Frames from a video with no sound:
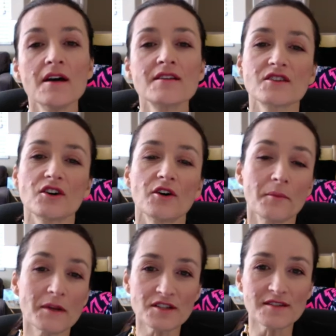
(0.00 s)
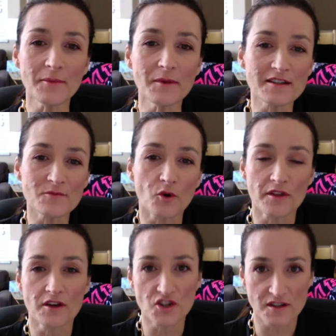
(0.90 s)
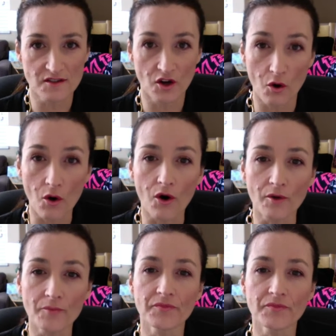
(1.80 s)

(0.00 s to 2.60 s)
So a mission statement is more than just a goal.